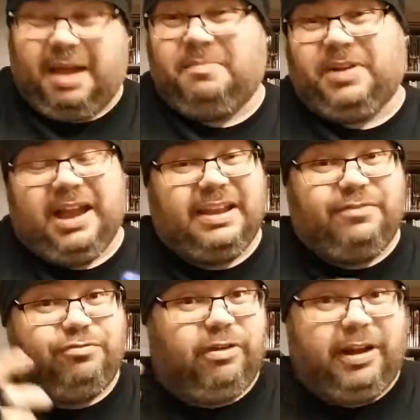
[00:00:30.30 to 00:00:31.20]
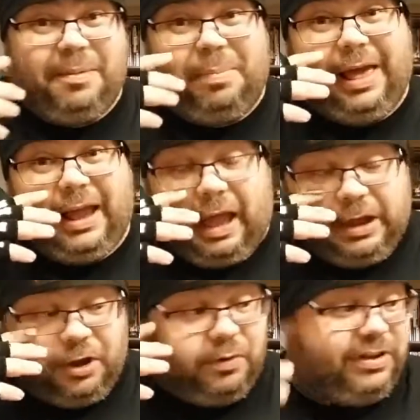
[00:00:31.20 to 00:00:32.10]
I'm kind of drawing a blank.
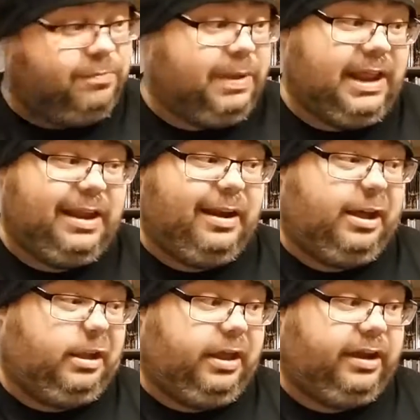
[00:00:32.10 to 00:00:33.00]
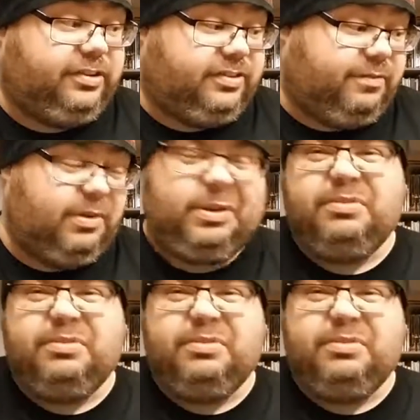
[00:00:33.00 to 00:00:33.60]
I know he's been in a lot of stuff.